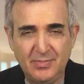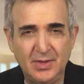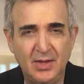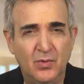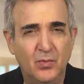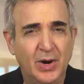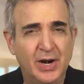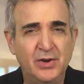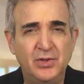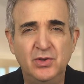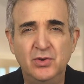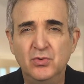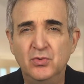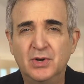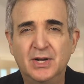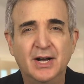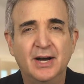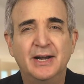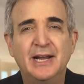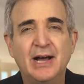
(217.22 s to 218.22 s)
where you
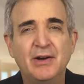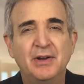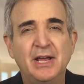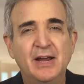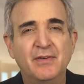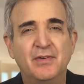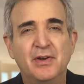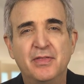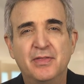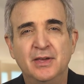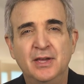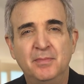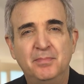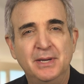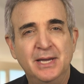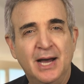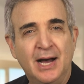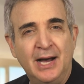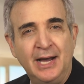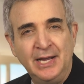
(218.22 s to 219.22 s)
cut out everything
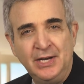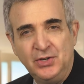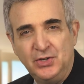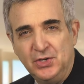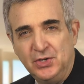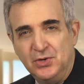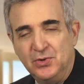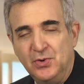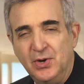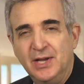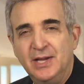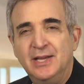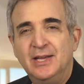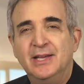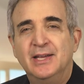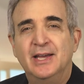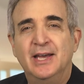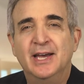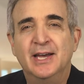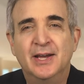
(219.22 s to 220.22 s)
behind you
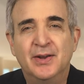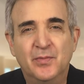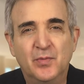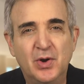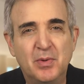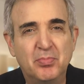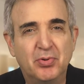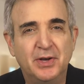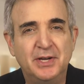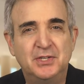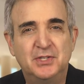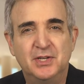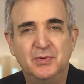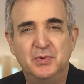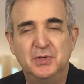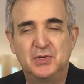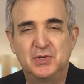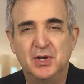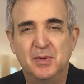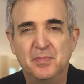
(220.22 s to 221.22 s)
and replace it
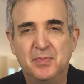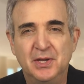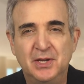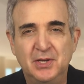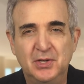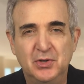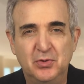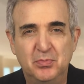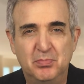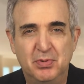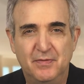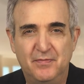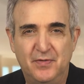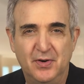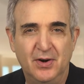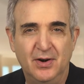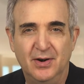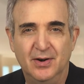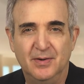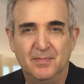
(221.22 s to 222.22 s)
with something you'd
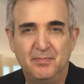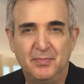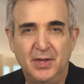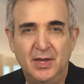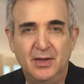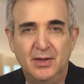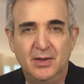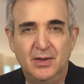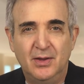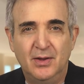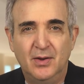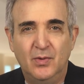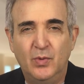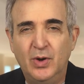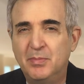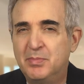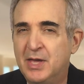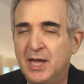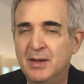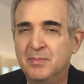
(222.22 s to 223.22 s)
prefer.
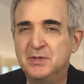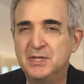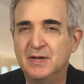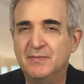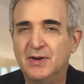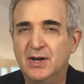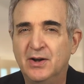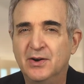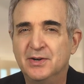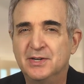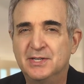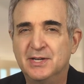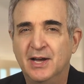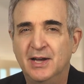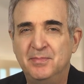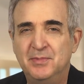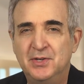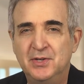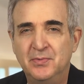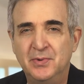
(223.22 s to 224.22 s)
Webcams have a hard
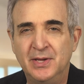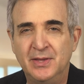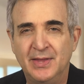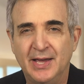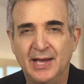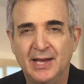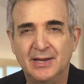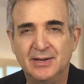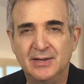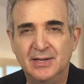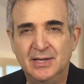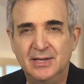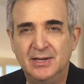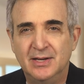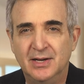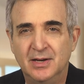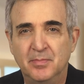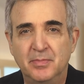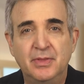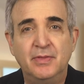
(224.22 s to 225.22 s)
time doing that.
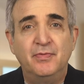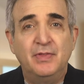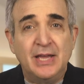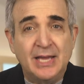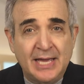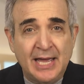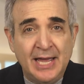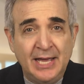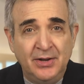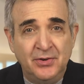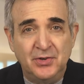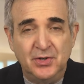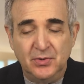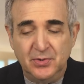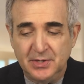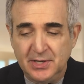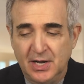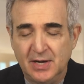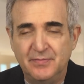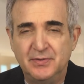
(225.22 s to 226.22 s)
Um, they can
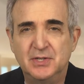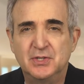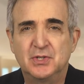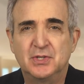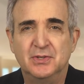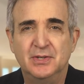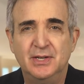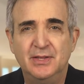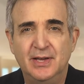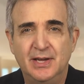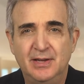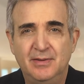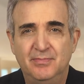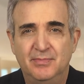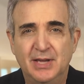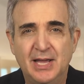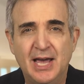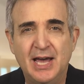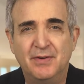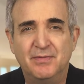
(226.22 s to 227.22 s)
do it, obviously, they,
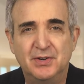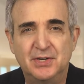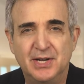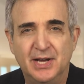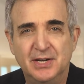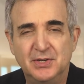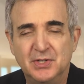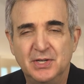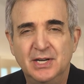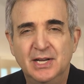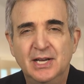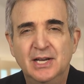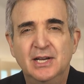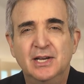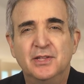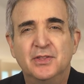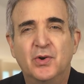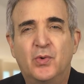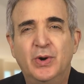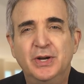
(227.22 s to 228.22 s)
they advertise it.
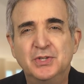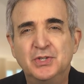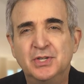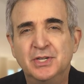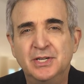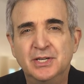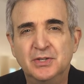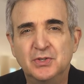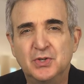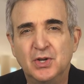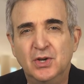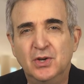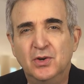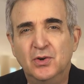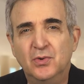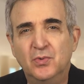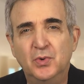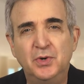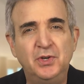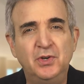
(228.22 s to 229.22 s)
The question is
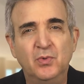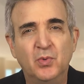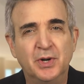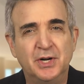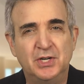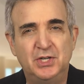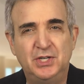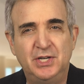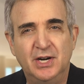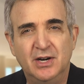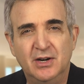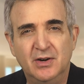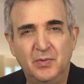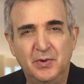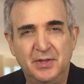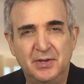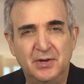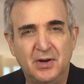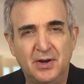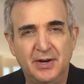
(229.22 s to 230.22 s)
would you want to share it
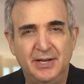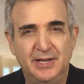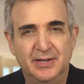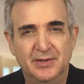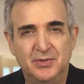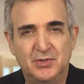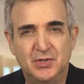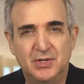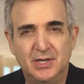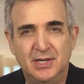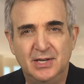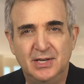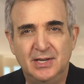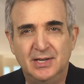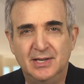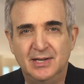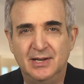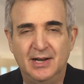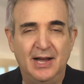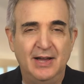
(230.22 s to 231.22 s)
with an audience?
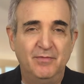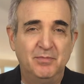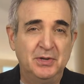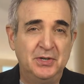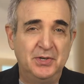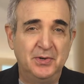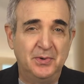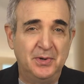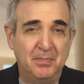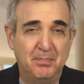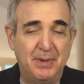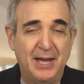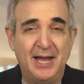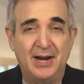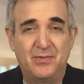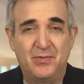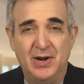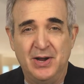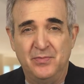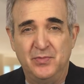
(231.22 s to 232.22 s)
I've been doing
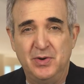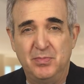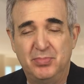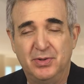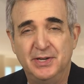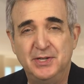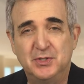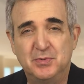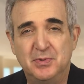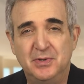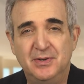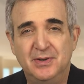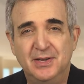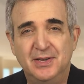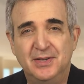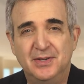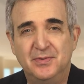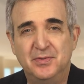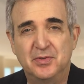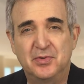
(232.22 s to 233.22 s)
background replacement
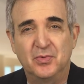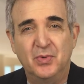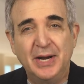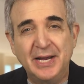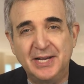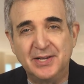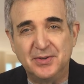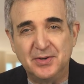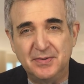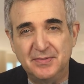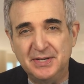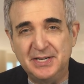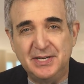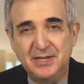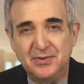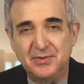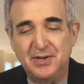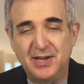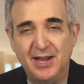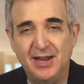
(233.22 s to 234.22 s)
with regular
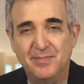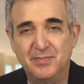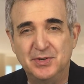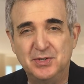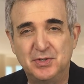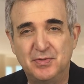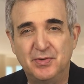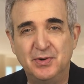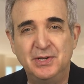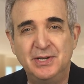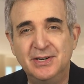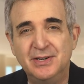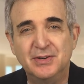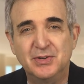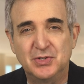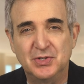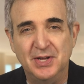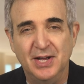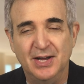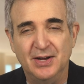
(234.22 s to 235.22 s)
video cameras for
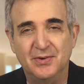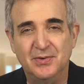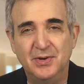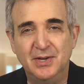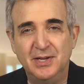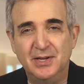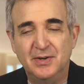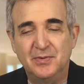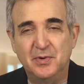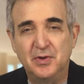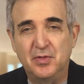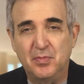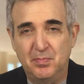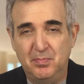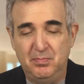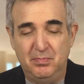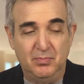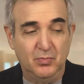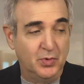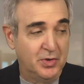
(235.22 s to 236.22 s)
years now with,
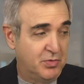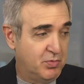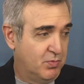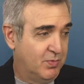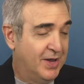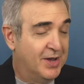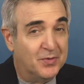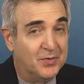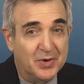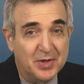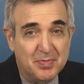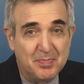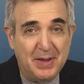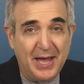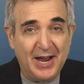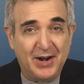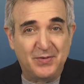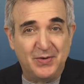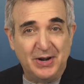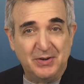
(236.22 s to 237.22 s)
with, with
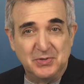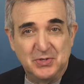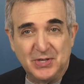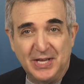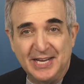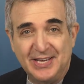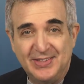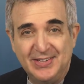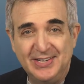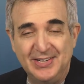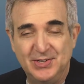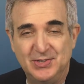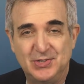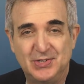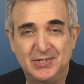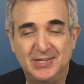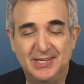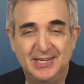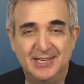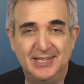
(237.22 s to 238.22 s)
backgrounds like
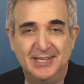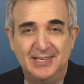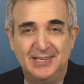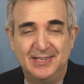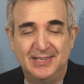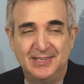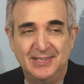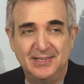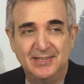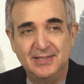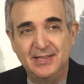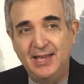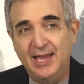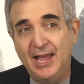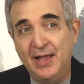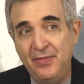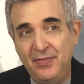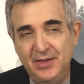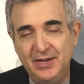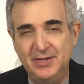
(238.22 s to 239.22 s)
this
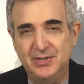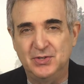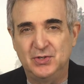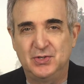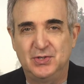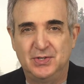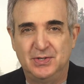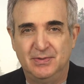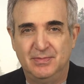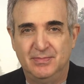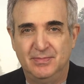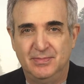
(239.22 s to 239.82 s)
and this